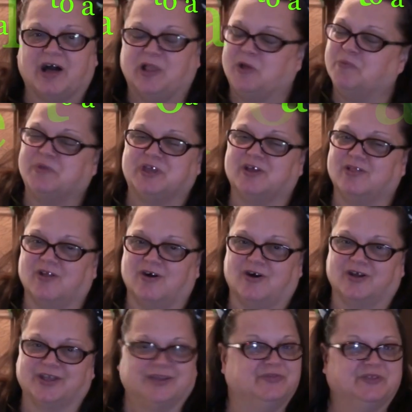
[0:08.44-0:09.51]
follow me
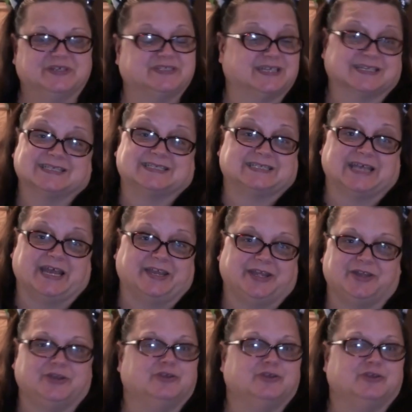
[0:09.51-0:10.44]
along in this exciting